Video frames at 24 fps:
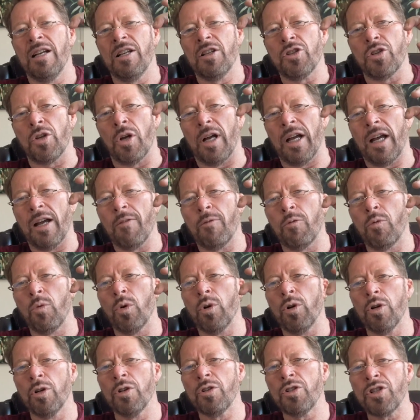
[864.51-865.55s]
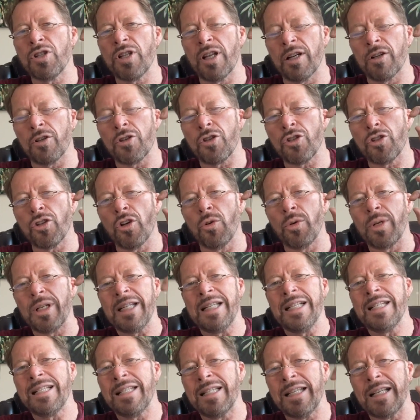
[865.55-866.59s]
So I have words that are so
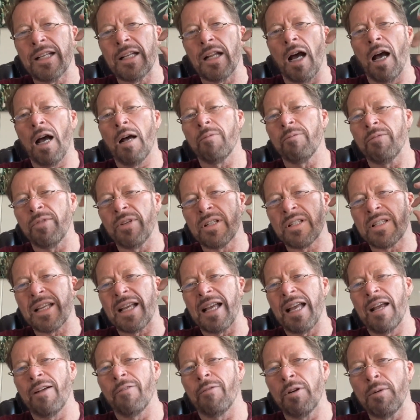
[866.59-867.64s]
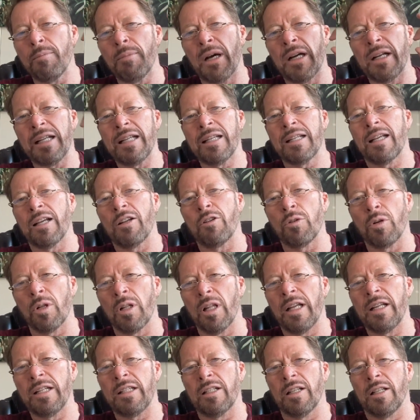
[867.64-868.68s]
easy and obvious, everybody can
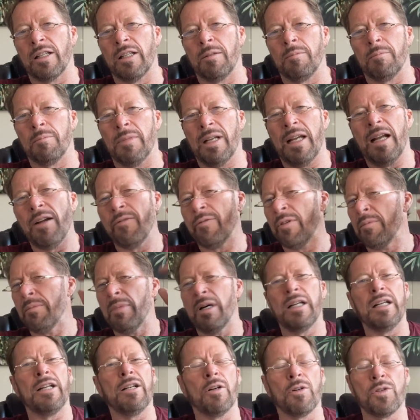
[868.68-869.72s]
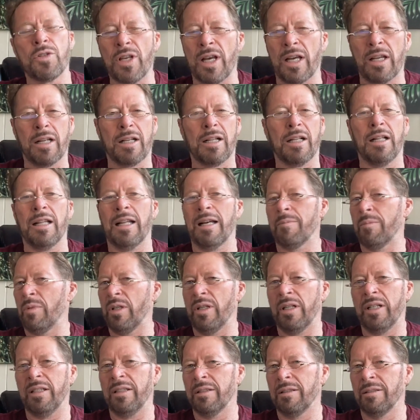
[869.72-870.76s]
relate to them. Everybody knows how to
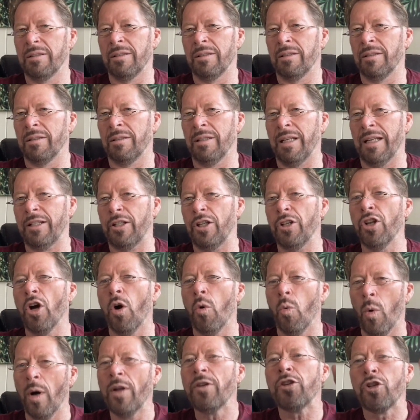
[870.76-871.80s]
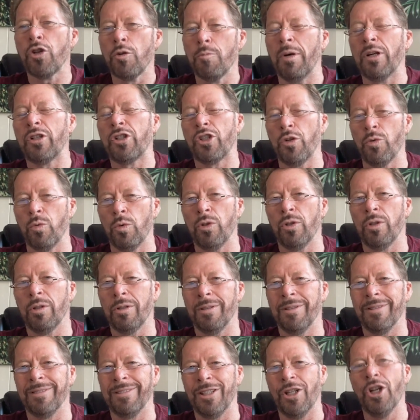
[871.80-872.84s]
collaborate. Like you don't want to, but you
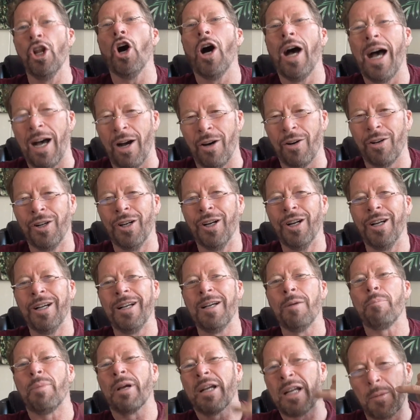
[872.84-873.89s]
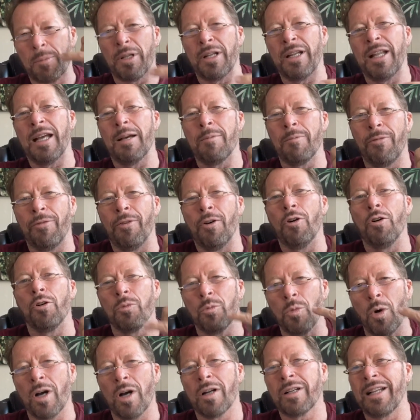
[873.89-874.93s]
know how. Pick up the damn phone,
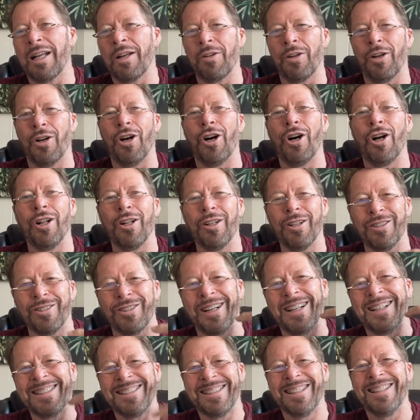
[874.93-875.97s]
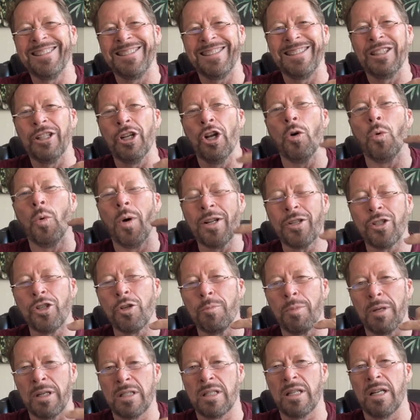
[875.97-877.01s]
walk down the hall, right? You don't want to,
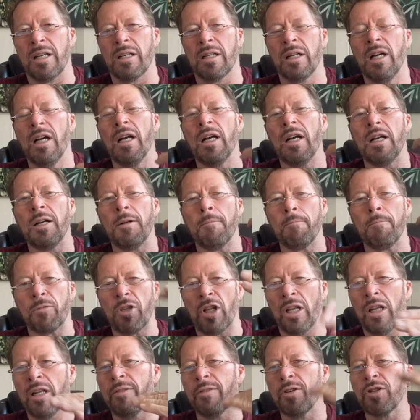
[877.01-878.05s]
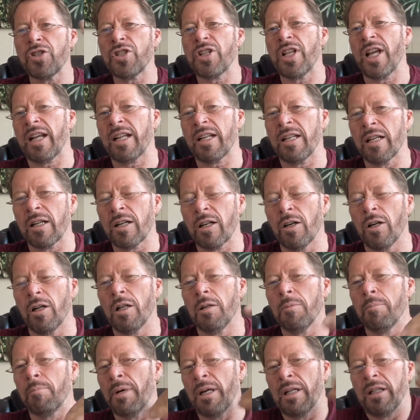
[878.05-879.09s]
but it's there. Deliver's
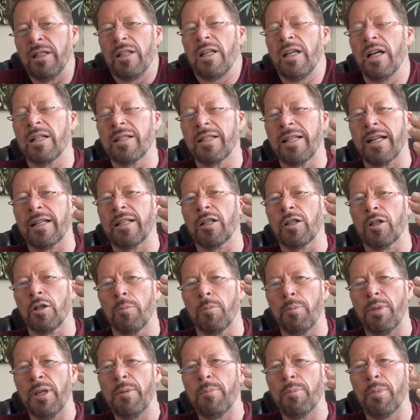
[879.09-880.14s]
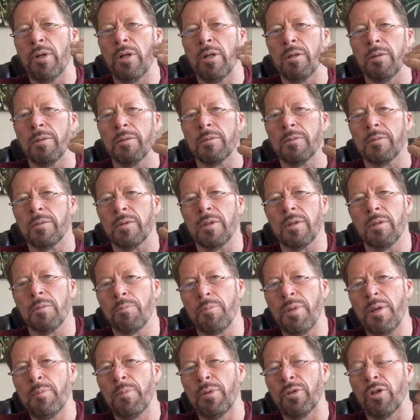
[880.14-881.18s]
technical, but you got technical people.
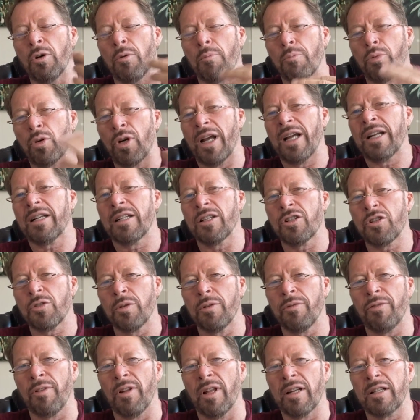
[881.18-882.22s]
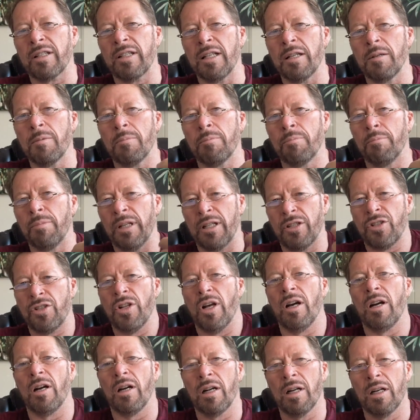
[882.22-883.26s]
People don't practice reflecting, but it's
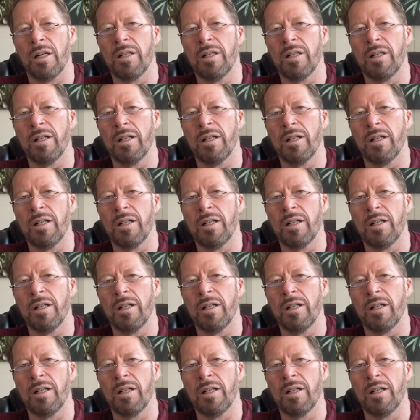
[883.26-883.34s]
not hard.